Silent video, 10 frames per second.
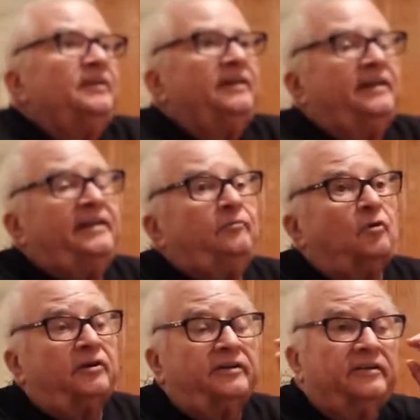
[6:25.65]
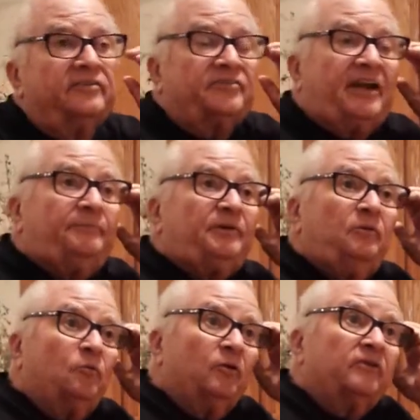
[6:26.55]
He worked at the
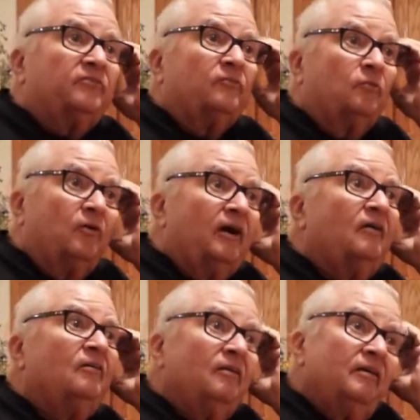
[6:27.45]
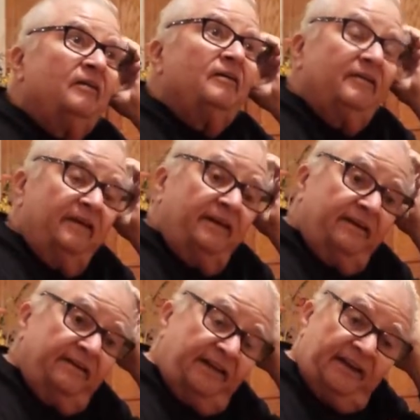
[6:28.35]
stamping works for a while,
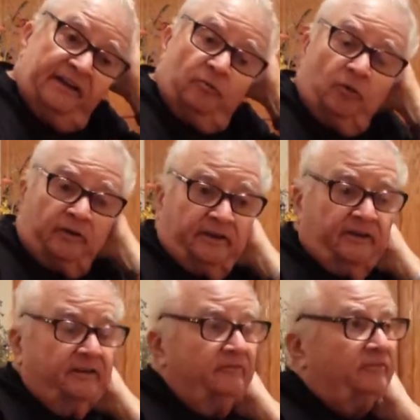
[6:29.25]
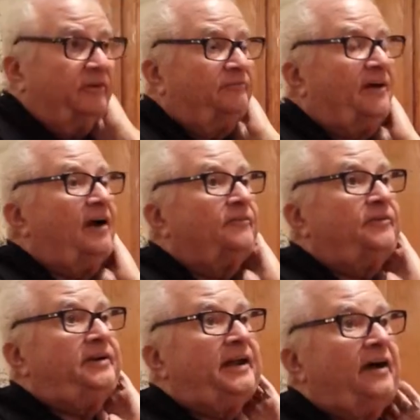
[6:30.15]
and then he worked at the
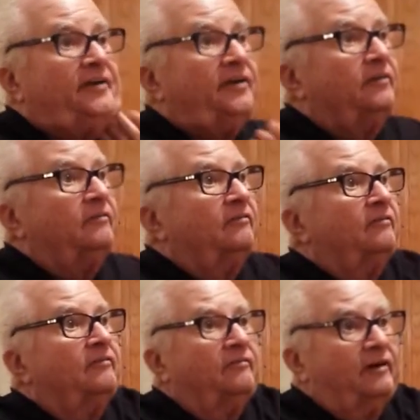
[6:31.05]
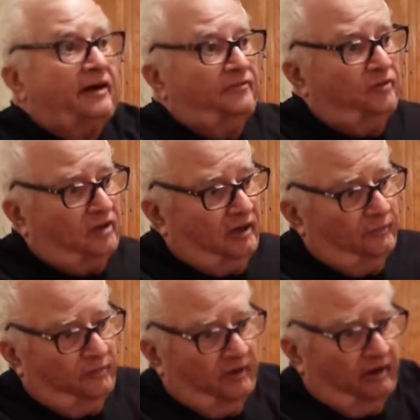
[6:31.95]
foundry down there, right as you
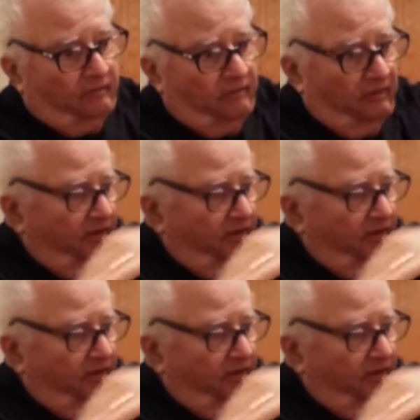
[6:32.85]
come around